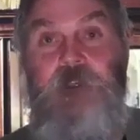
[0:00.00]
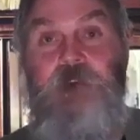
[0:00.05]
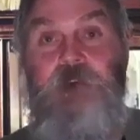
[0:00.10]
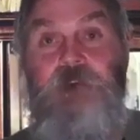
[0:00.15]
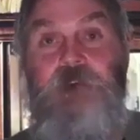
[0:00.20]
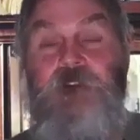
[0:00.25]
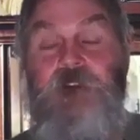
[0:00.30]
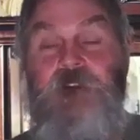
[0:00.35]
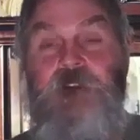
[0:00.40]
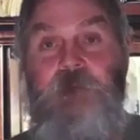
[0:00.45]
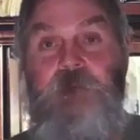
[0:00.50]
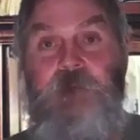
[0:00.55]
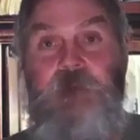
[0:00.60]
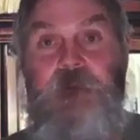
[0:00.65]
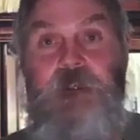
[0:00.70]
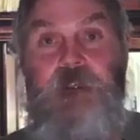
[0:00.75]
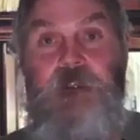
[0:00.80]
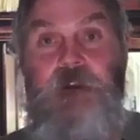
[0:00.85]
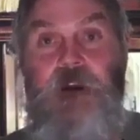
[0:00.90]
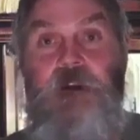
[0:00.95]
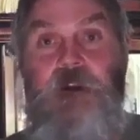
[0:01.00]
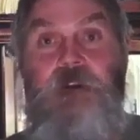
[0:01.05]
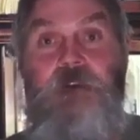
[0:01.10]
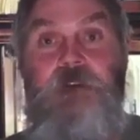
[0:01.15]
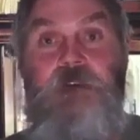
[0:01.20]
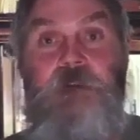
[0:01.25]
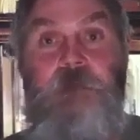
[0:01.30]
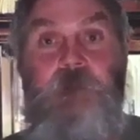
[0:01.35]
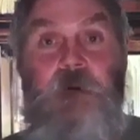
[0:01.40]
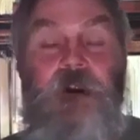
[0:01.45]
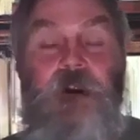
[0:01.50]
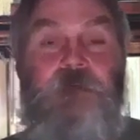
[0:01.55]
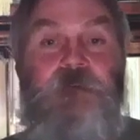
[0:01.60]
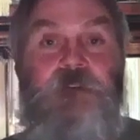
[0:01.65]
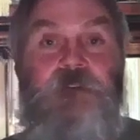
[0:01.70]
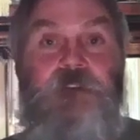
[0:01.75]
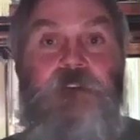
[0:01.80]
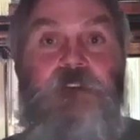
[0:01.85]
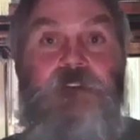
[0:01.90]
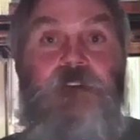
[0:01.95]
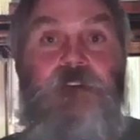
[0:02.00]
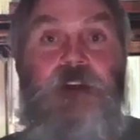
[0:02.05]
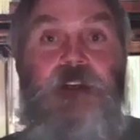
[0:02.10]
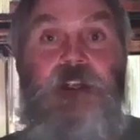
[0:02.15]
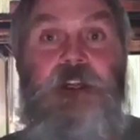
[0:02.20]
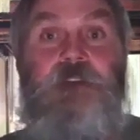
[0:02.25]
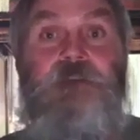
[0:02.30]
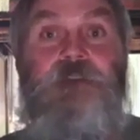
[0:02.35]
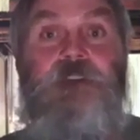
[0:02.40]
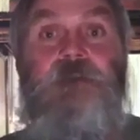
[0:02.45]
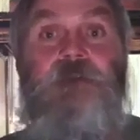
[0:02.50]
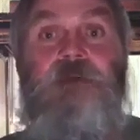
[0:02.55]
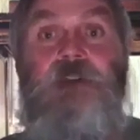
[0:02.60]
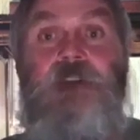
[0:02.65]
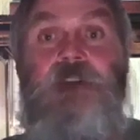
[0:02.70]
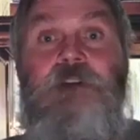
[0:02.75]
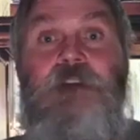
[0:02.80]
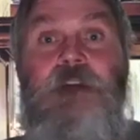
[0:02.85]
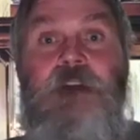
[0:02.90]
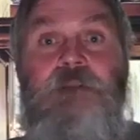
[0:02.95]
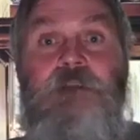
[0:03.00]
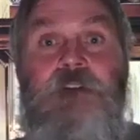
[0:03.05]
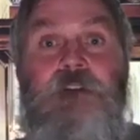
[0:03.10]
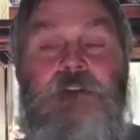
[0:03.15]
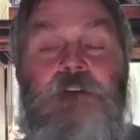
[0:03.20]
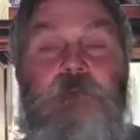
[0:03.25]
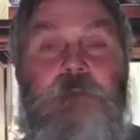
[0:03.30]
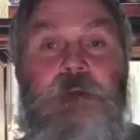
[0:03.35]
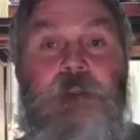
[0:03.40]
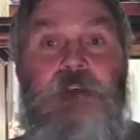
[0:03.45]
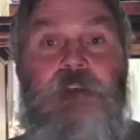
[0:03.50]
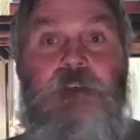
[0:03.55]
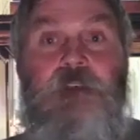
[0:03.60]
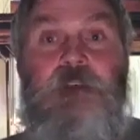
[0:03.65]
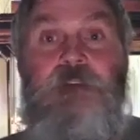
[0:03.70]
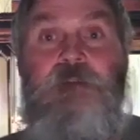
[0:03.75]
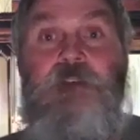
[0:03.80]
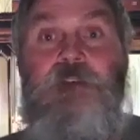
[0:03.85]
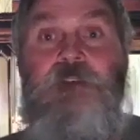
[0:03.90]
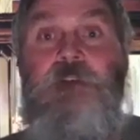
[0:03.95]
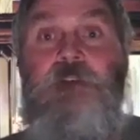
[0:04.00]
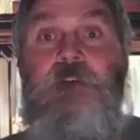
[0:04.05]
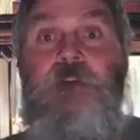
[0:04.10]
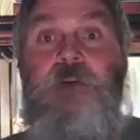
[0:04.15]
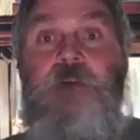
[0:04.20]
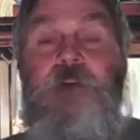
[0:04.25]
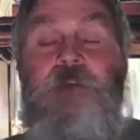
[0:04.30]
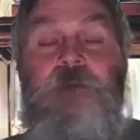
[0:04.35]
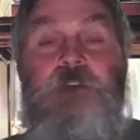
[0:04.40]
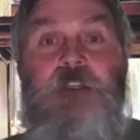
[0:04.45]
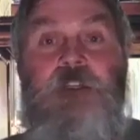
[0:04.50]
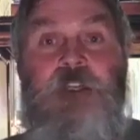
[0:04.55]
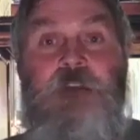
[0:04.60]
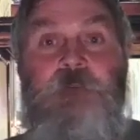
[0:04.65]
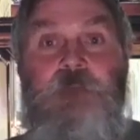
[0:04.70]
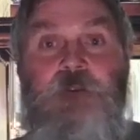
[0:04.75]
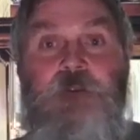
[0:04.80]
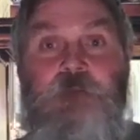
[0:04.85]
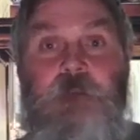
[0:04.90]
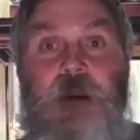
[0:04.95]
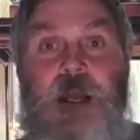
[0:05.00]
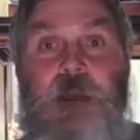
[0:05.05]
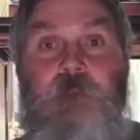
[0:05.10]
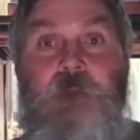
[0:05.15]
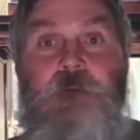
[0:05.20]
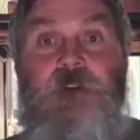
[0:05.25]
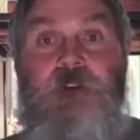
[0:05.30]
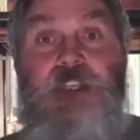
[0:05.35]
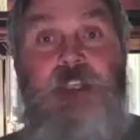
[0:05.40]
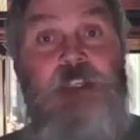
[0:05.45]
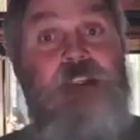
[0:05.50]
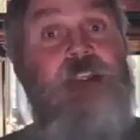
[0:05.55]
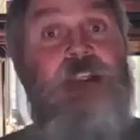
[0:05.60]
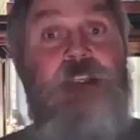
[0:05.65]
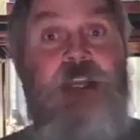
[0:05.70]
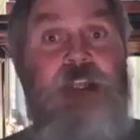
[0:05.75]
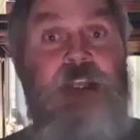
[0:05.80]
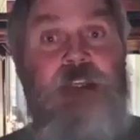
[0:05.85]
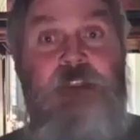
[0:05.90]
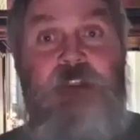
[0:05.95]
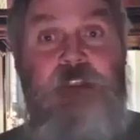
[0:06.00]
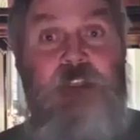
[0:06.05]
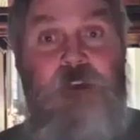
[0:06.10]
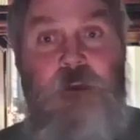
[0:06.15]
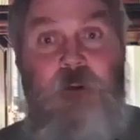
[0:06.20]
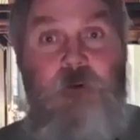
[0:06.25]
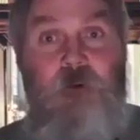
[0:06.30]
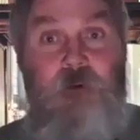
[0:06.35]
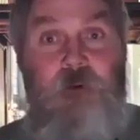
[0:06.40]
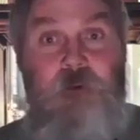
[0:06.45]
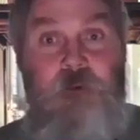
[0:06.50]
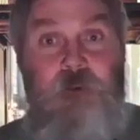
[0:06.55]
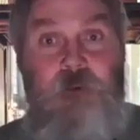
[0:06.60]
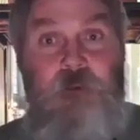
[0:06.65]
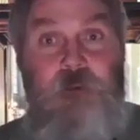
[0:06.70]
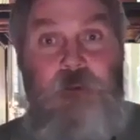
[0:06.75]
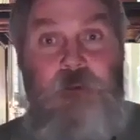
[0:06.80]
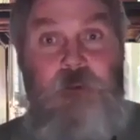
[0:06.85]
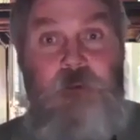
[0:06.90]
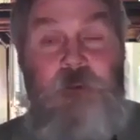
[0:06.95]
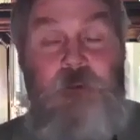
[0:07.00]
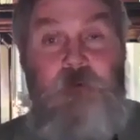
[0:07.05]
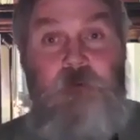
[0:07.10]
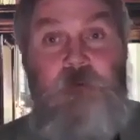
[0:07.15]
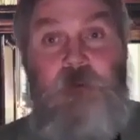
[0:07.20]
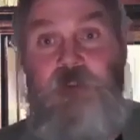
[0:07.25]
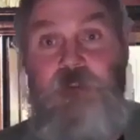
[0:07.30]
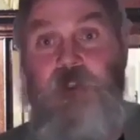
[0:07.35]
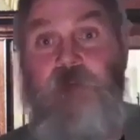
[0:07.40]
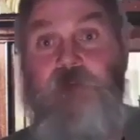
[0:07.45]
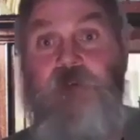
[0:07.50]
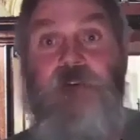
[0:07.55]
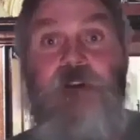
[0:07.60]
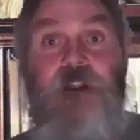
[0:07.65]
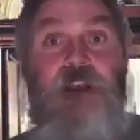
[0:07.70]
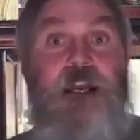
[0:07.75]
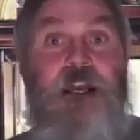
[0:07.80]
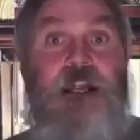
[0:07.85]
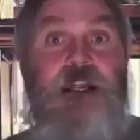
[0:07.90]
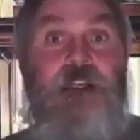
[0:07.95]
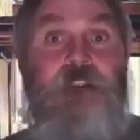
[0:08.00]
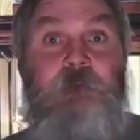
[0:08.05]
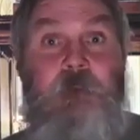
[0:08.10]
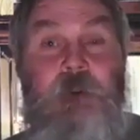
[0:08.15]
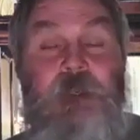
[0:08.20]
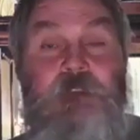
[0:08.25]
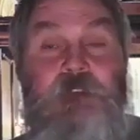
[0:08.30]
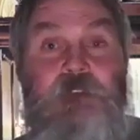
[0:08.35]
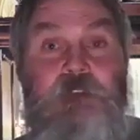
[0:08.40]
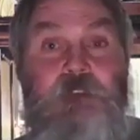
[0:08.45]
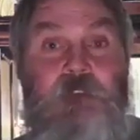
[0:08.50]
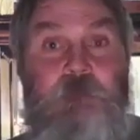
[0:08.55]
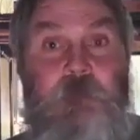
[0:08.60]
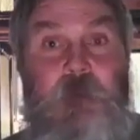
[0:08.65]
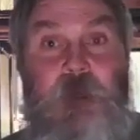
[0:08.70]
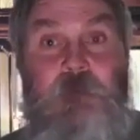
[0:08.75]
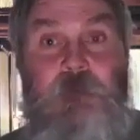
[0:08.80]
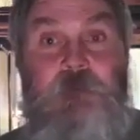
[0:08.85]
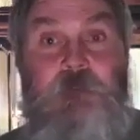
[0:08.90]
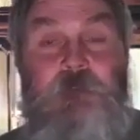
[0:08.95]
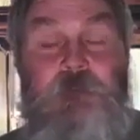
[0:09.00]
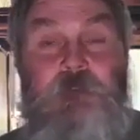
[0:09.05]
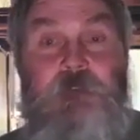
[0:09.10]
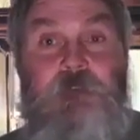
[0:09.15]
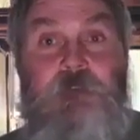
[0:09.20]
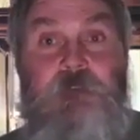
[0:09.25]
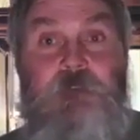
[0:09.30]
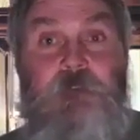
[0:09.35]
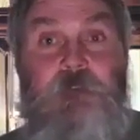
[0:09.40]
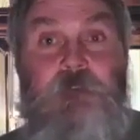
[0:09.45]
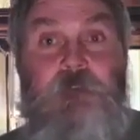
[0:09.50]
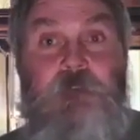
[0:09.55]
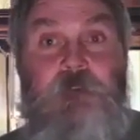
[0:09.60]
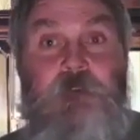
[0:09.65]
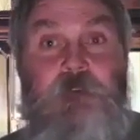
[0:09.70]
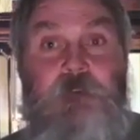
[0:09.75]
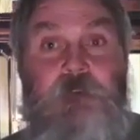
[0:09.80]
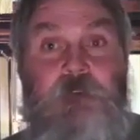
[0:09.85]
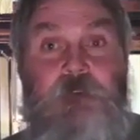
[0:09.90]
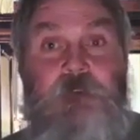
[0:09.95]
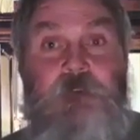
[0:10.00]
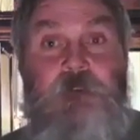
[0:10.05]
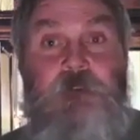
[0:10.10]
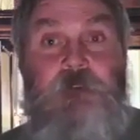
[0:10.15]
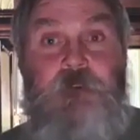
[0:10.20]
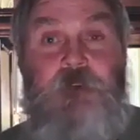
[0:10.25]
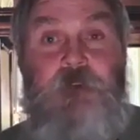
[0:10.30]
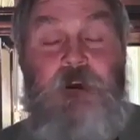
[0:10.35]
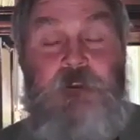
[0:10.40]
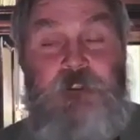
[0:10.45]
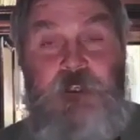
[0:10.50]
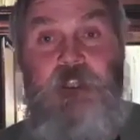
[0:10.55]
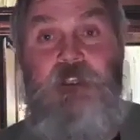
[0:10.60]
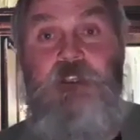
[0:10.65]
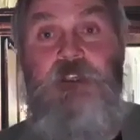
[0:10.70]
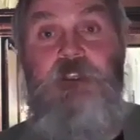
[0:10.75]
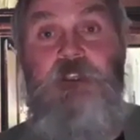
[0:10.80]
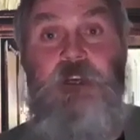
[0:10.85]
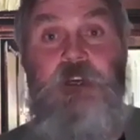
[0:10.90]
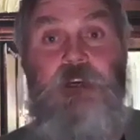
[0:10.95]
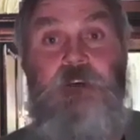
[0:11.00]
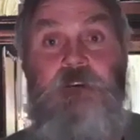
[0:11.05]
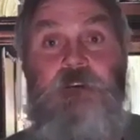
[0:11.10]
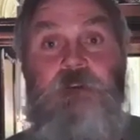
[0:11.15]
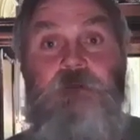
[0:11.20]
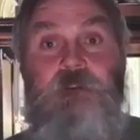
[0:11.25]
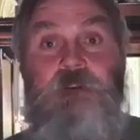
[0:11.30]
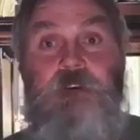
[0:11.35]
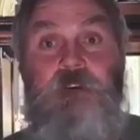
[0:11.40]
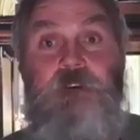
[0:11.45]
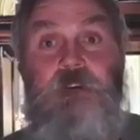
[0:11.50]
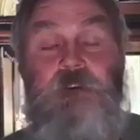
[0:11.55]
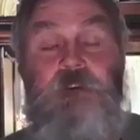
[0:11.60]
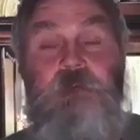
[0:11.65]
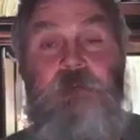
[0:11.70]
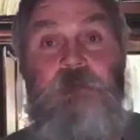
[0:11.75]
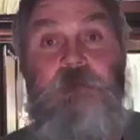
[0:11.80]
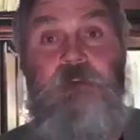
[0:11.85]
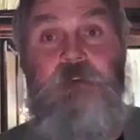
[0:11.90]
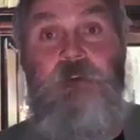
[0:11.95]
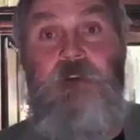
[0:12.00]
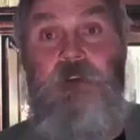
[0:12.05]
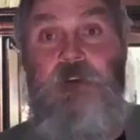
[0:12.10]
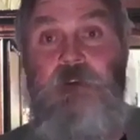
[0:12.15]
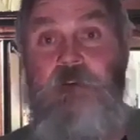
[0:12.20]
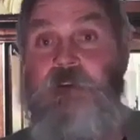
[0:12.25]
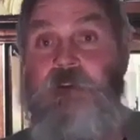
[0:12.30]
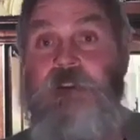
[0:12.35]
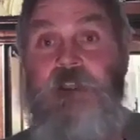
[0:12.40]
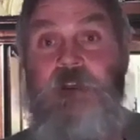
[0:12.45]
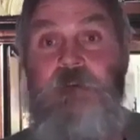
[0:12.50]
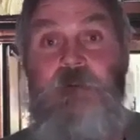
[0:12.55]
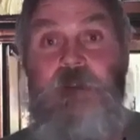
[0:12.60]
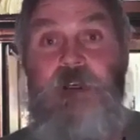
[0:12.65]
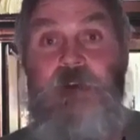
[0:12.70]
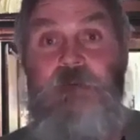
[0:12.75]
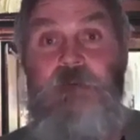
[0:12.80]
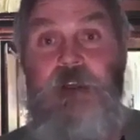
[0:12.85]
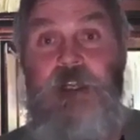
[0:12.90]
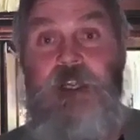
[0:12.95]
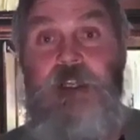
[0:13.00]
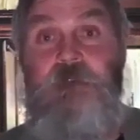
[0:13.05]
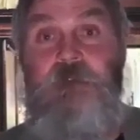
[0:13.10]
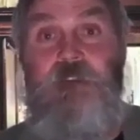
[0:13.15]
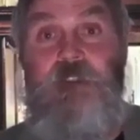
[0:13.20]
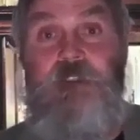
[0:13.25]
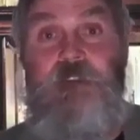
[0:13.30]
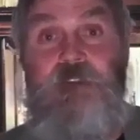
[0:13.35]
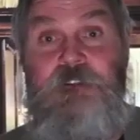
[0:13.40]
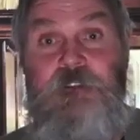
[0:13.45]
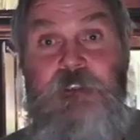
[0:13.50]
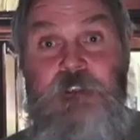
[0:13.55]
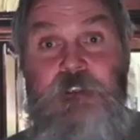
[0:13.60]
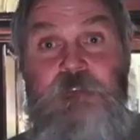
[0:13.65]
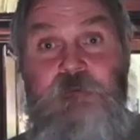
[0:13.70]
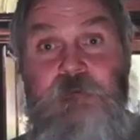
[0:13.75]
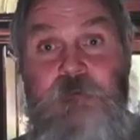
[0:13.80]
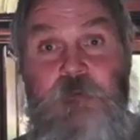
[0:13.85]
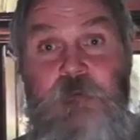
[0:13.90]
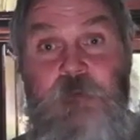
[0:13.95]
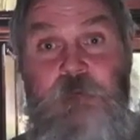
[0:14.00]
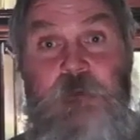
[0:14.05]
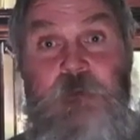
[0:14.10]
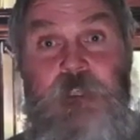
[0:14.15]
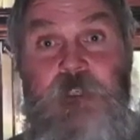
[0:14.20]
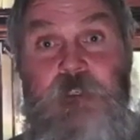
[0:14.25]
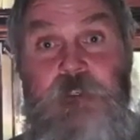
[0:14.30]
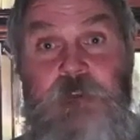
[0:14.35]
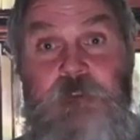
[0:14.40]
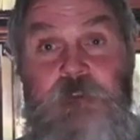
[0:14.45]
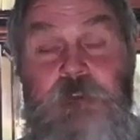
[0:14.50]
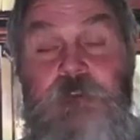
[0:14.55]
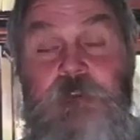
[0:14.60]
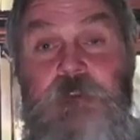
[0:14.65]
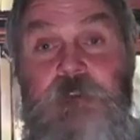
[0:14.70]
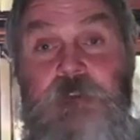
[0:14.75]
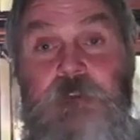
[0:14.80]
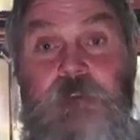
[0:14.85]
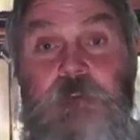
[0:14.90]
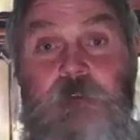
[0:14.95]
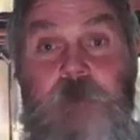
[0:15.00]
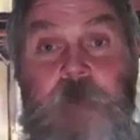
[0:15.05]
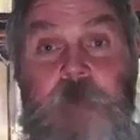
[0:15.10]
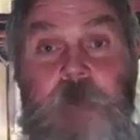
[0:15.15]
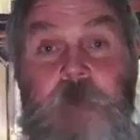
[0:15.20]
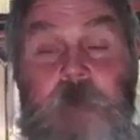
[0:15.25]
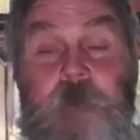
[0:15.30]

to complete to complete all the prophecies left and, and covenants to be delivered of the Hebrew Bible in the day of the Lord, which comes on the last page of the prophets, are taken care of. The only thing we don't have is these four men.